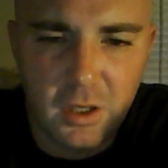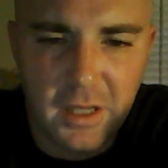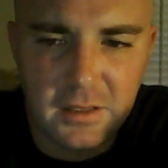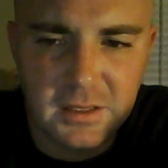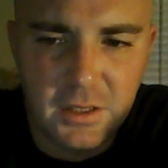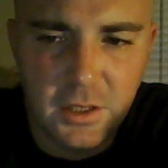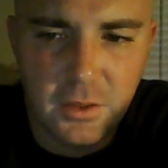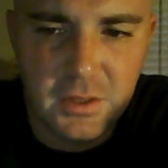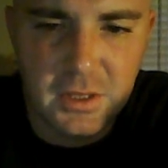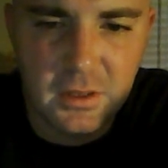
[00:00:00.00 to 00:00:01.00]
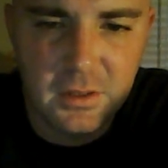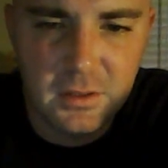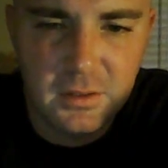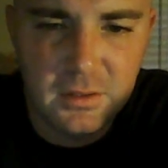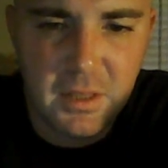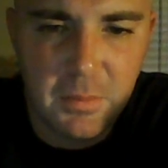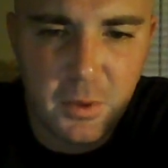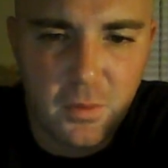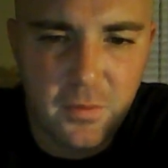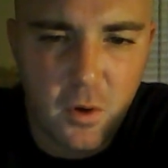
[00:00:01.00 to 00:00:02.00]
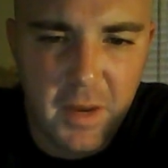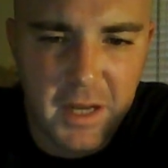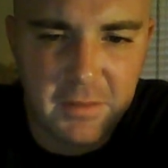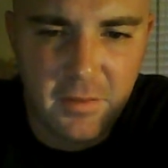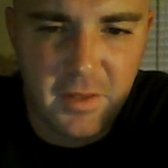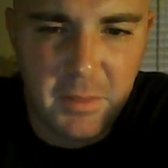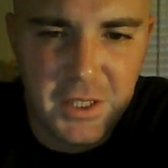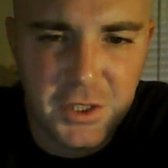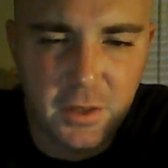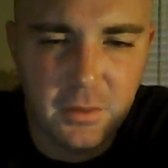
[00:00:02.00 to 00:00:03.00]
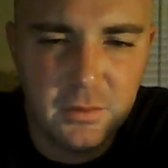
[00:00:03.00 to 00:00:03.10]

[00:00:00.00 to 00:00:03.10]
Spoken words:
Ellison knows a typical format of a VB show.